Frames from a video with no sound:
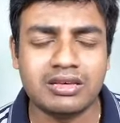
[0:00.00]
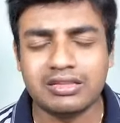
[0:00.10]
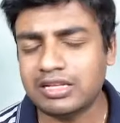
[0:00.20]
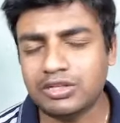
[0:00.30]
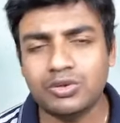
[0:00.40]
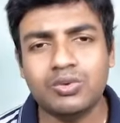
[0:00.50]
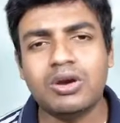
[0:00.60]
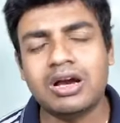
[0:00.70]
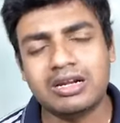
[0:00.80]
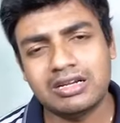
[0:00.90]
then you
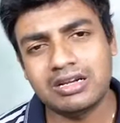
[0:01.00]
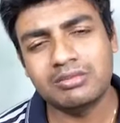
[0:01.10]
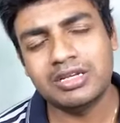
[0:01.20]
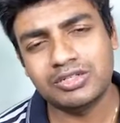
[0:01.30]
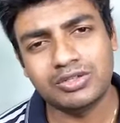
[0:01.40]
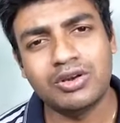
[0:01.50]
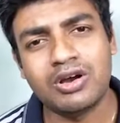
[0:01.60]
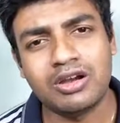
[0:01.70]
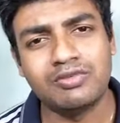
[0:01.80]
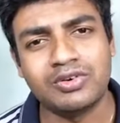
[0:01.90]
are coming to
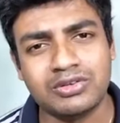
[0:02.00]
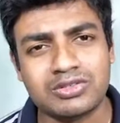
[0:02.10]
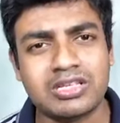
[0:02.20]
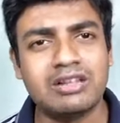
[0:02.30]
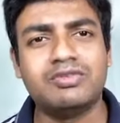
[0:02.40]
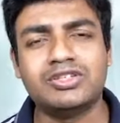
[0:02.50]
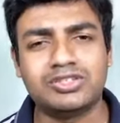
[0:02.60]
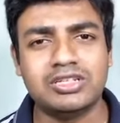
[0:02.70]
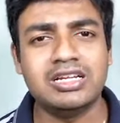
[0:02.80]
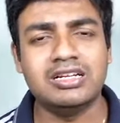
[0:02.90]
God for your selfish
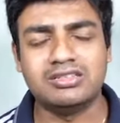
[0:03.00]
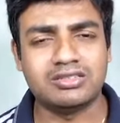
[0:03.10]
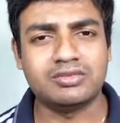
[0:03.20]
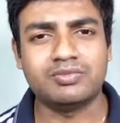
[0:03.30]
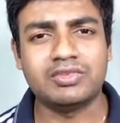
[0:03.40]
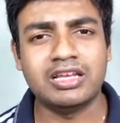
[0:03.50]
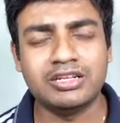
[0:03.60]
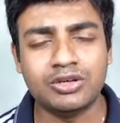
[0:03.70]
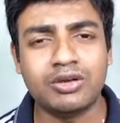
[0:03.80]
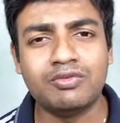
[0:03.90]
needs and
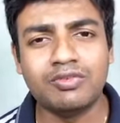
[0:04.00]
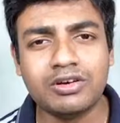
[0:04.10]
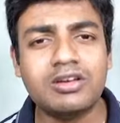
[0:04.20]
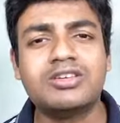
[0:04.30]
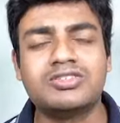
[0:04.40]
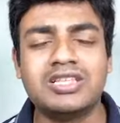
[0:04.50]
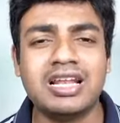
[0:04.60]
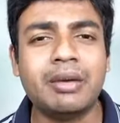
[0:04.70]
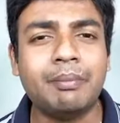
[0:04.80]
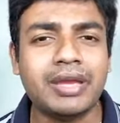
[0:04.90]
you're worse than
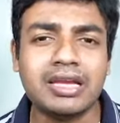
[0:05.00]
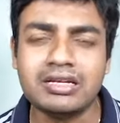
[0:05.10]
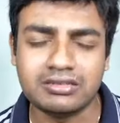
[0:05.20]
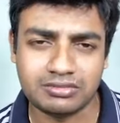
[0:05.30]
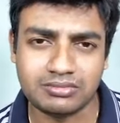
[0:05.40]
a pagan.